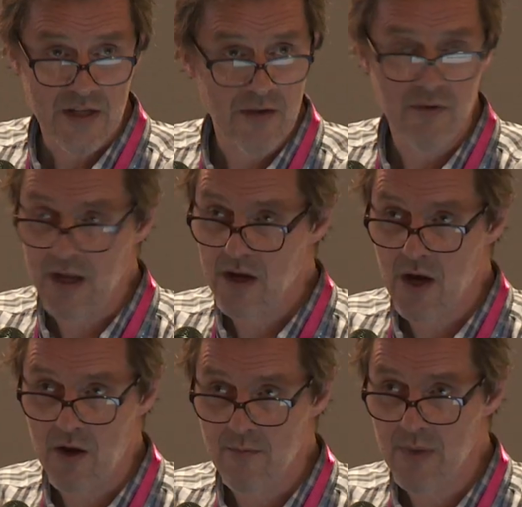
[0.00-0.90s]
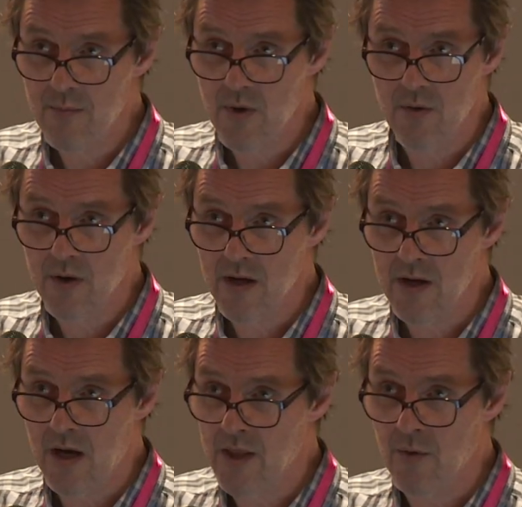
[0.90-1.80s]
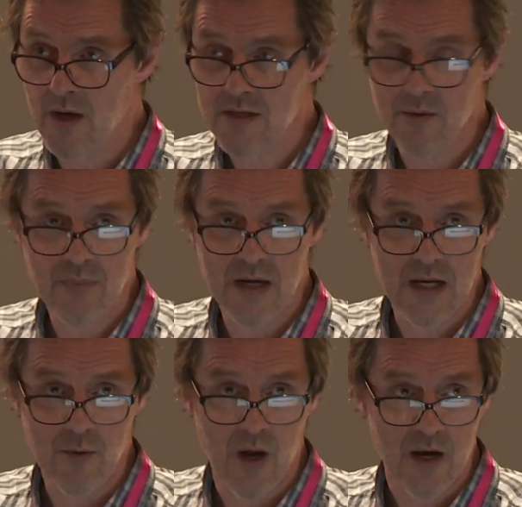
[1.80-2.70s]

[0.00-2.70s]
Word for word: generally occur in people who are otherwise completely well.